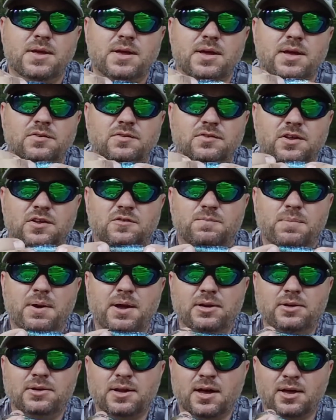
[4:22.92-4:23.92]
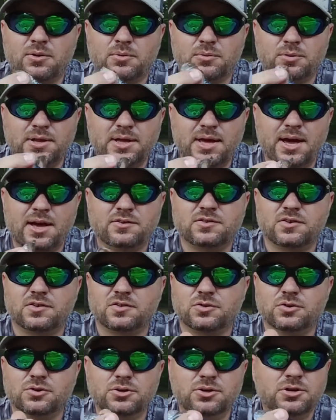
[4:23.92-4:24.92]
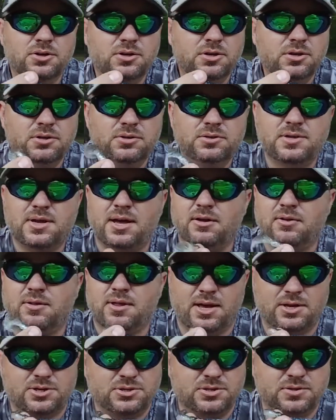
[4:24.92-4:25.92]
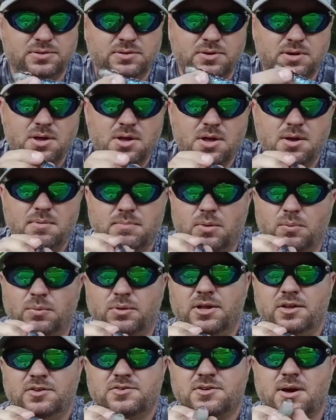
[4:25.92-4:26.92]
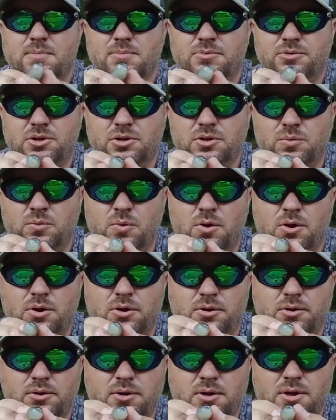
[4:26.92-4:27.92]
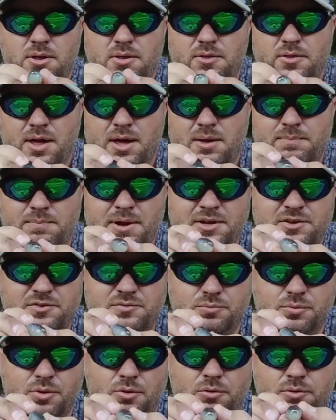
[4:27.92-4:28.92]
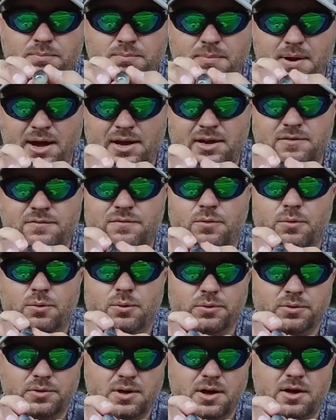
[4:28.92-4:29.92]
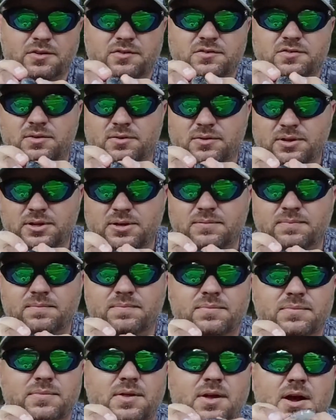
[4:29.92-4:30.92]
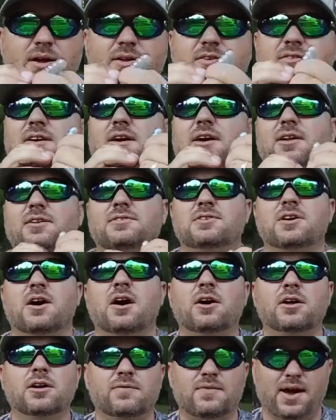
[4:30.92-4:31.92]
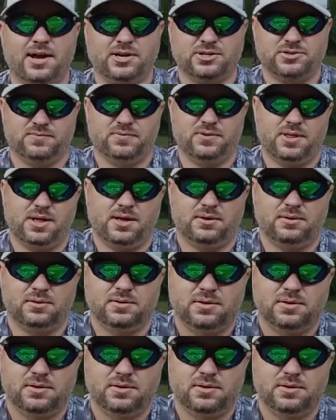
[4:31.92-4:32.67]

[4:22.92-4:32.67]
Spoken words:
is this bait not only has this good tail action, but when it's coming through the water, that bait's rolling back and forth constantly. It's got a ton of action for that.